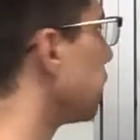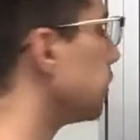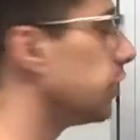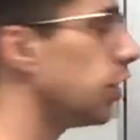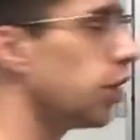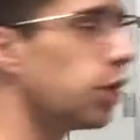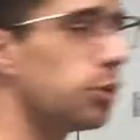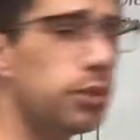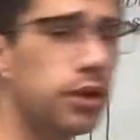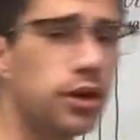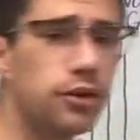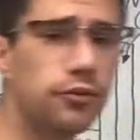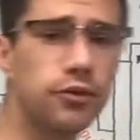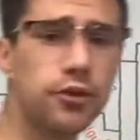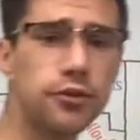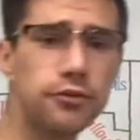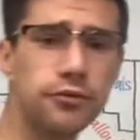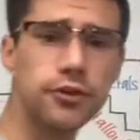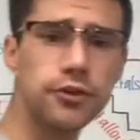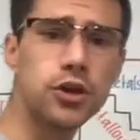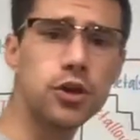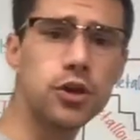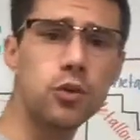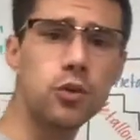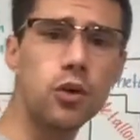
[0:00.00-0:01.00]
little bit of
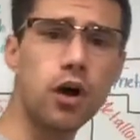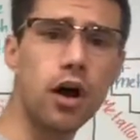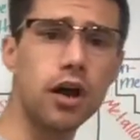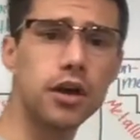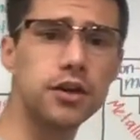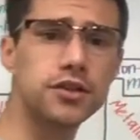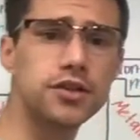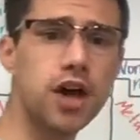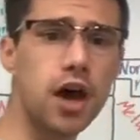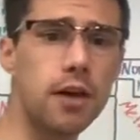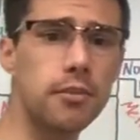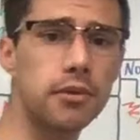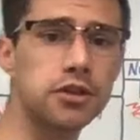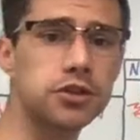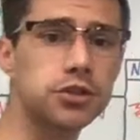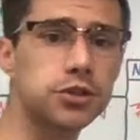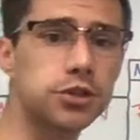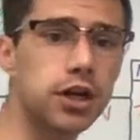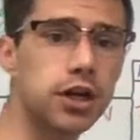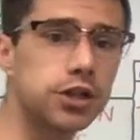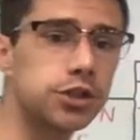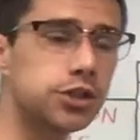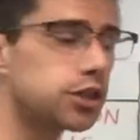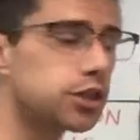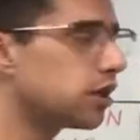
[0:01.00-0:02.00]
review on atomic
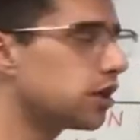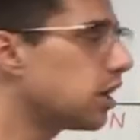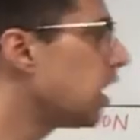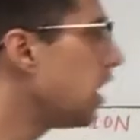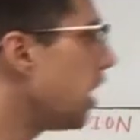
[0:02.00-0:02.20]
structure.